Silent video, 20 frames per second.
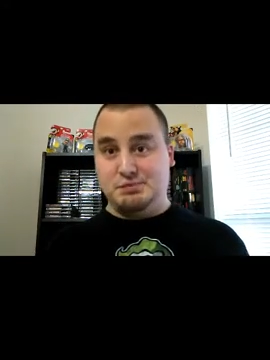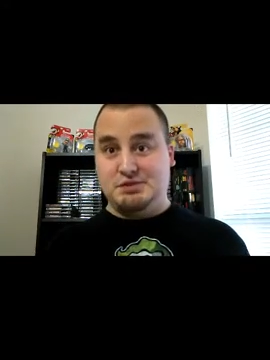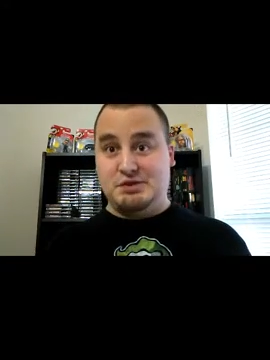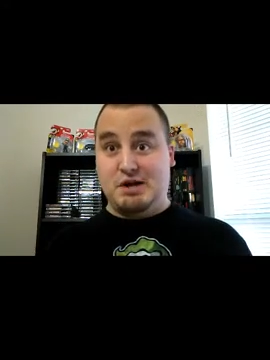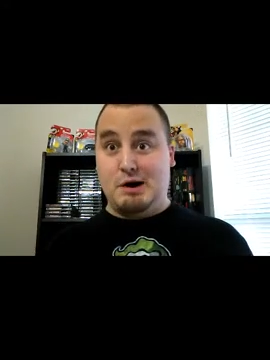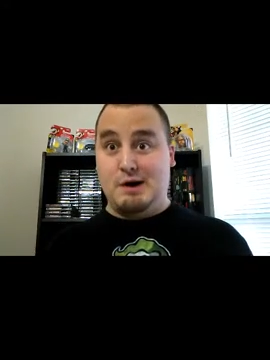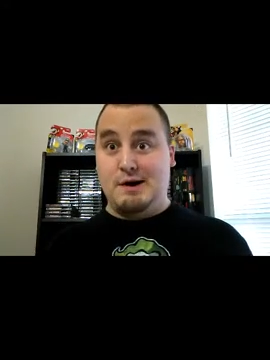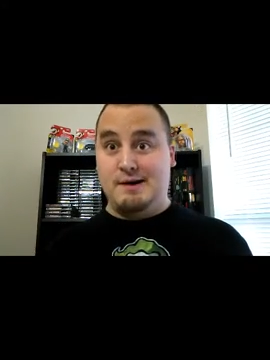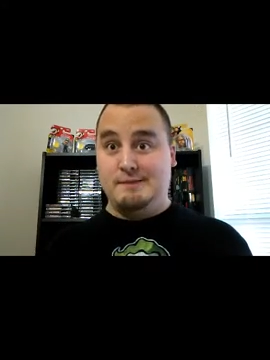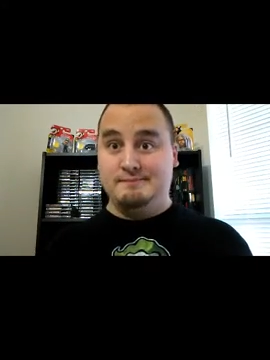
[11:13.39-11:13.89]

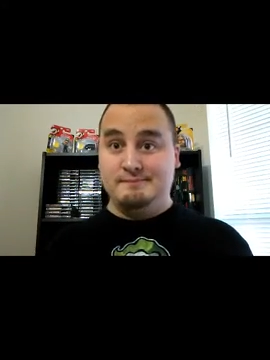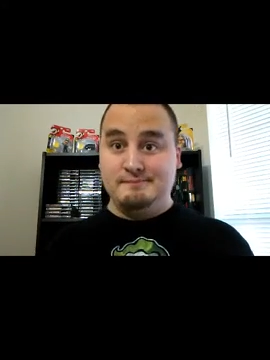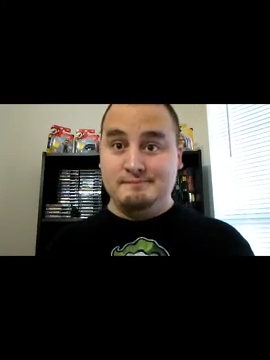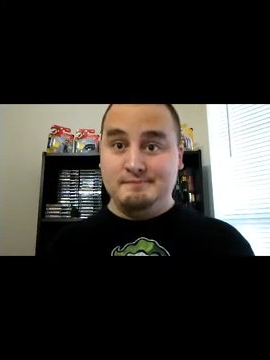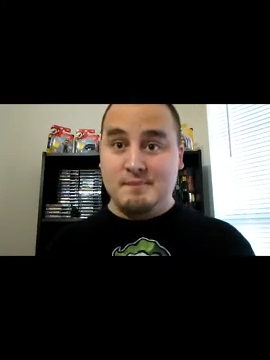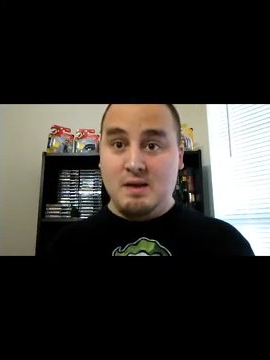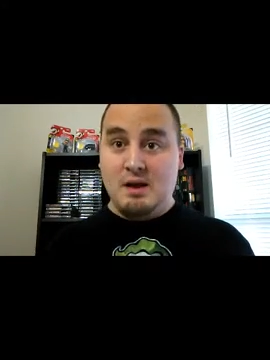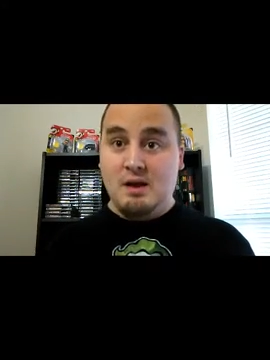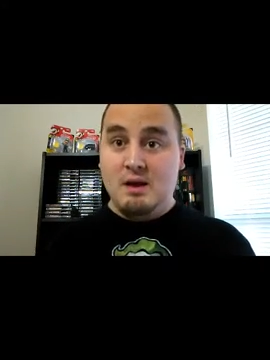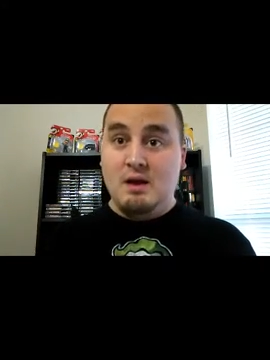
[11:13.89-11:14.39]
Sorry.
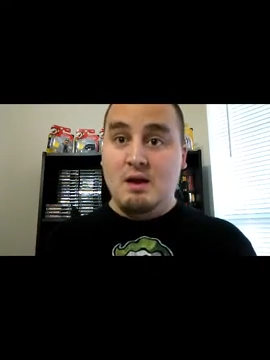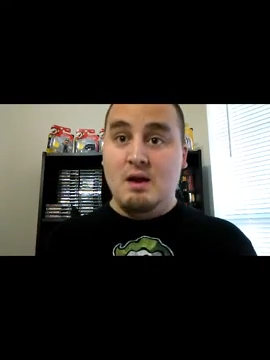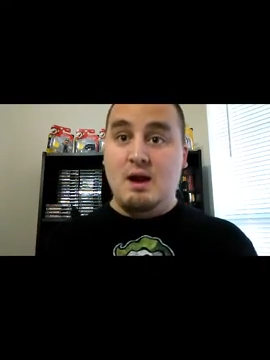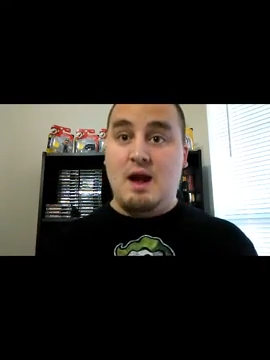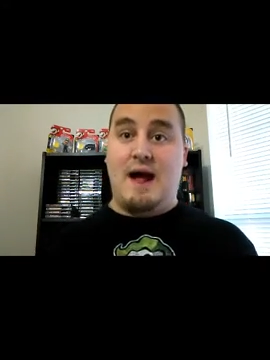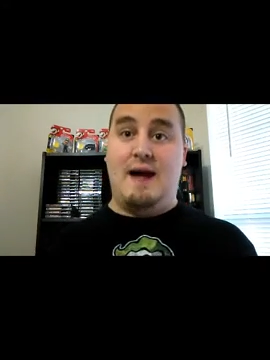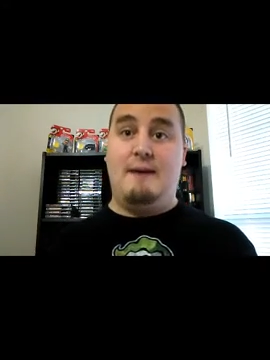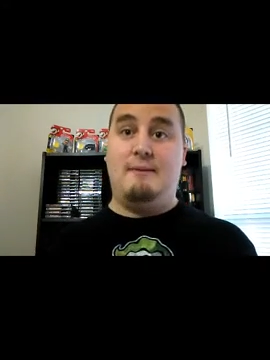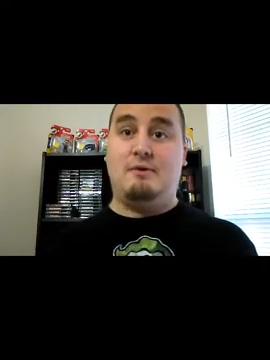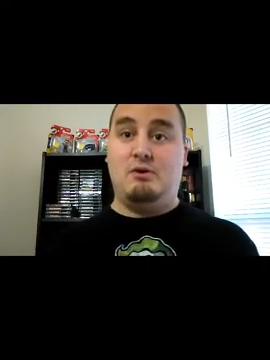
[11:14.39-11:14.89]

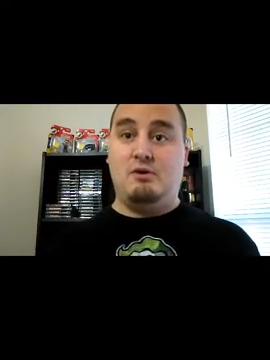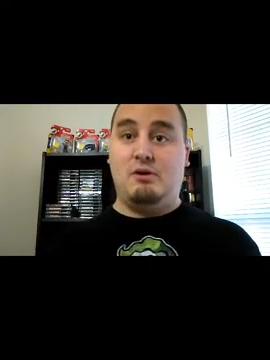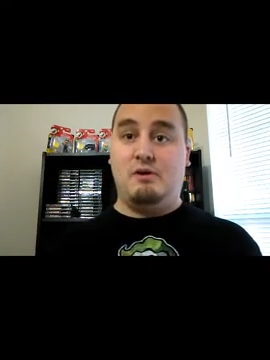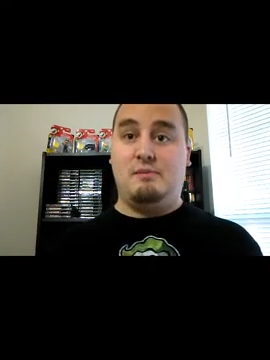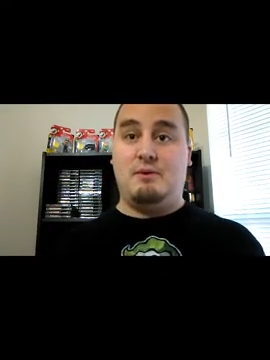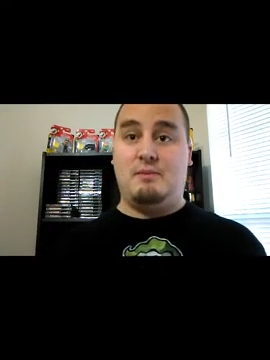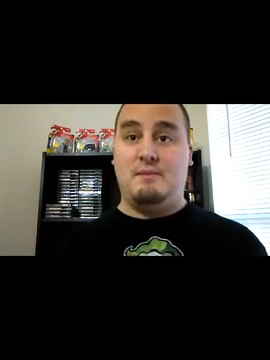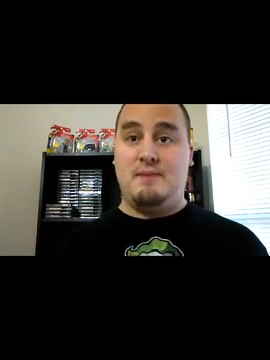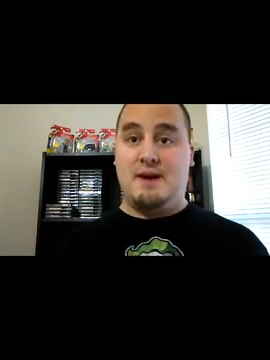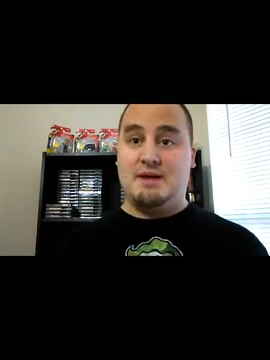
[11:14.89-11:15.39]
I grew
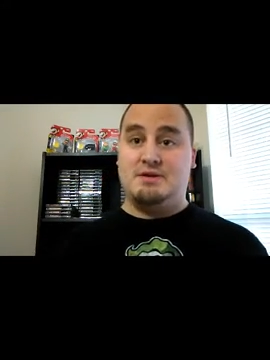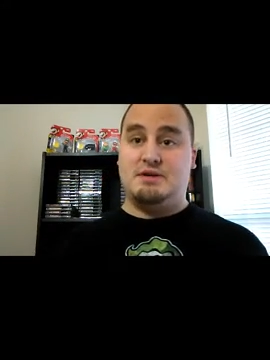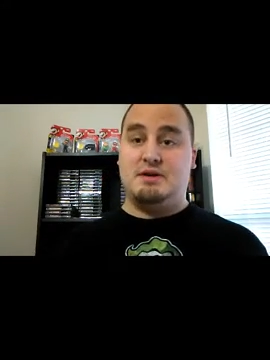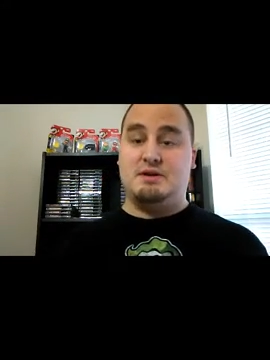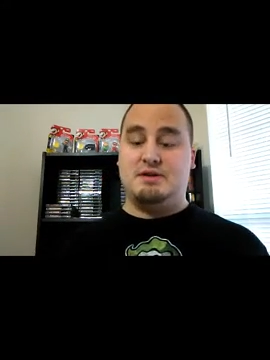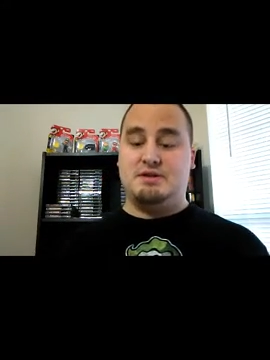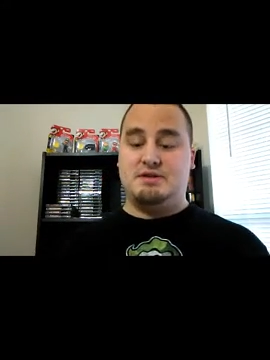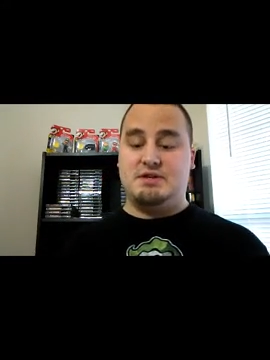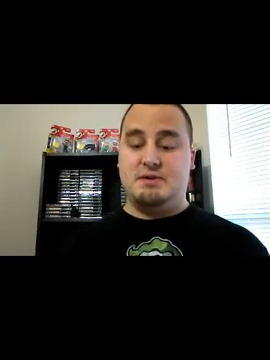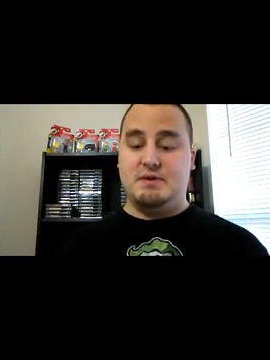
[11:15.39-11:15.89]
up on
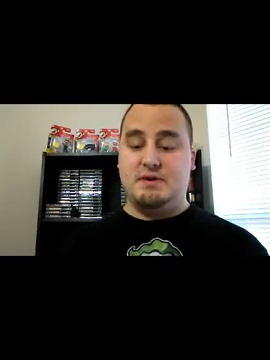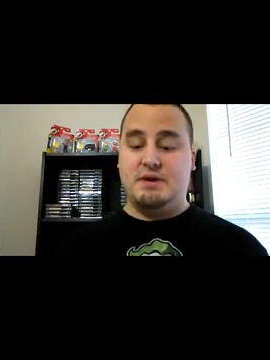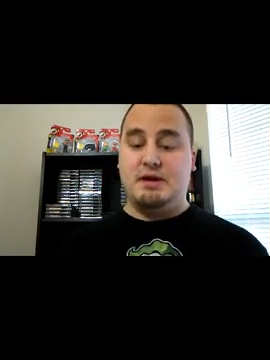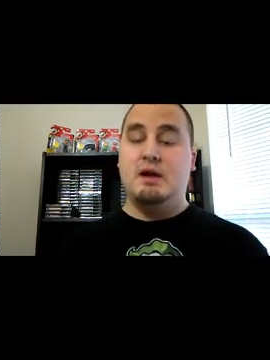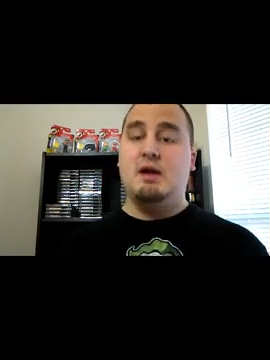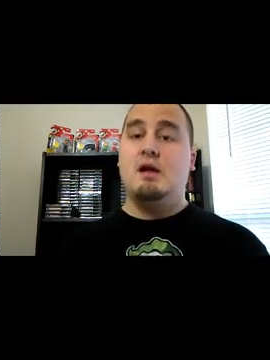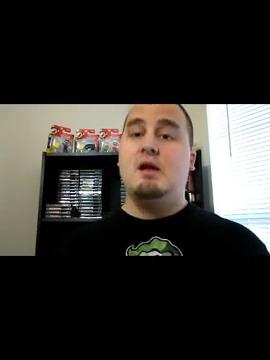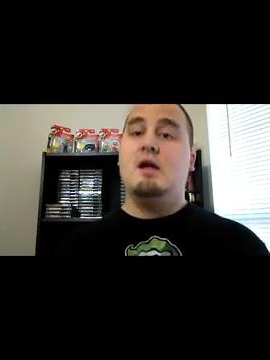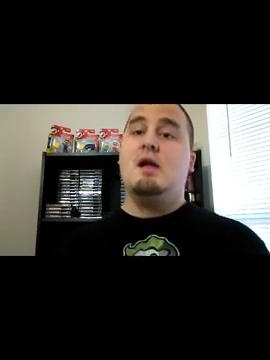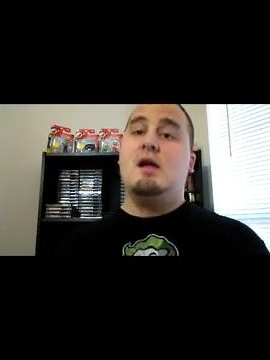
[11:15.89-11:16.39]
Banjo-Kazooie.